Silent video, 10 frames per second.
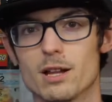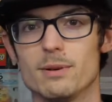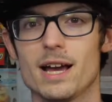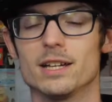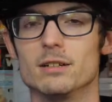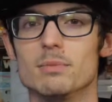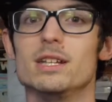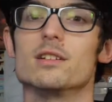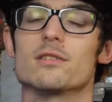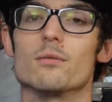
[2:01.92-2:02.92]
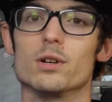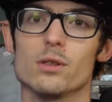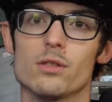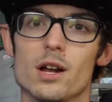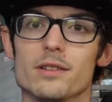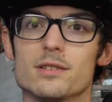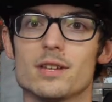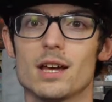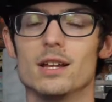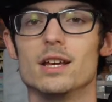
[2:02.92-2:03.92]
Pack, and opinions on what you thought of the
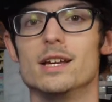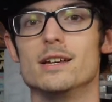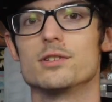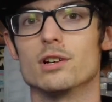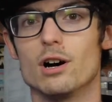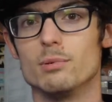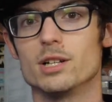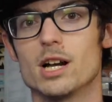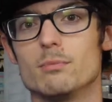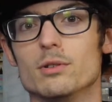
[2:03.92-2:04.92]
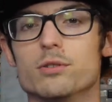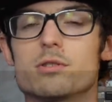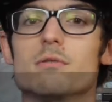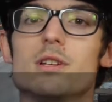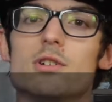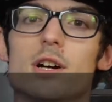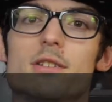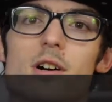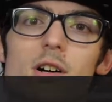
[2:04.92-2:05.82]
set. So I'll put a couple of those screenshots on